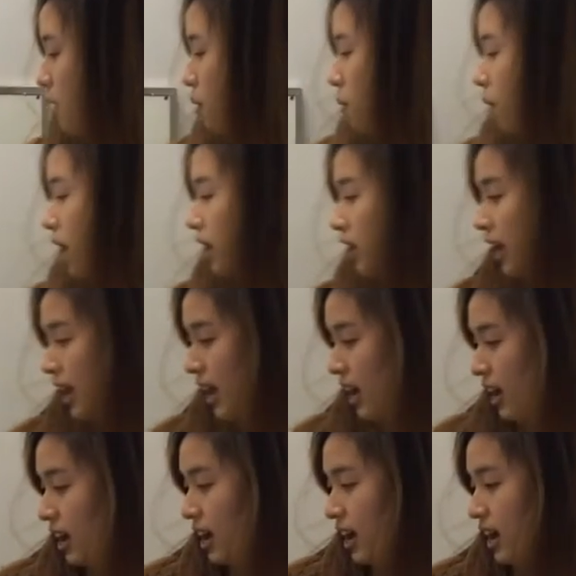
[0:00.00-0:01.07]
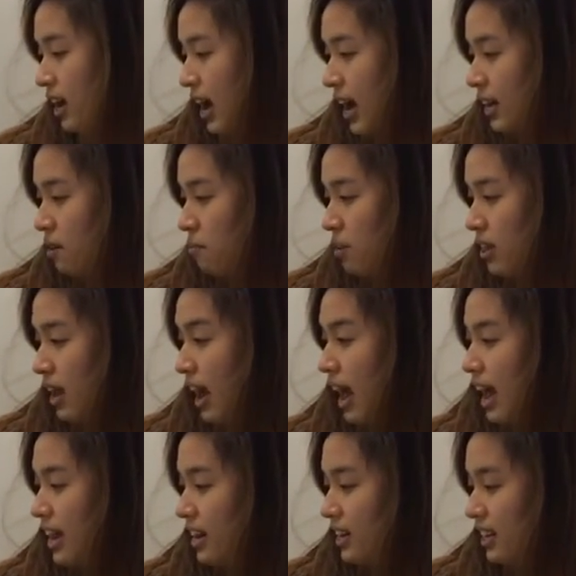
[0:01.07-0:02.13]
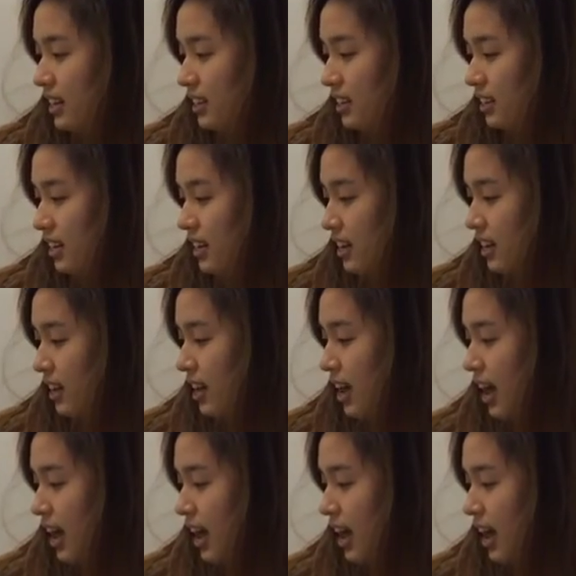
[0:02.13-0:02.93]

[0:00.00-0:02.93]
while an item with a higher density